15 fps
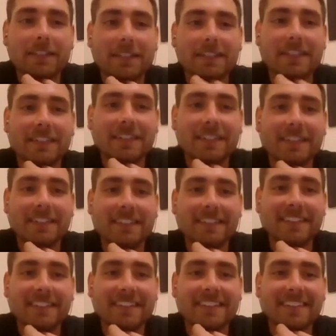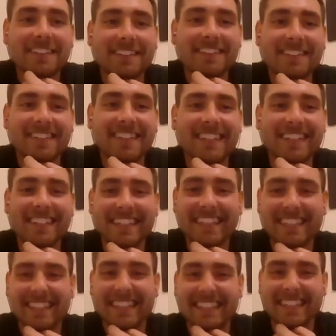
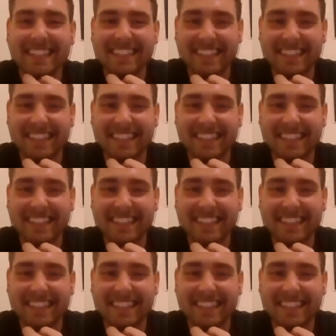This person isn't speaking.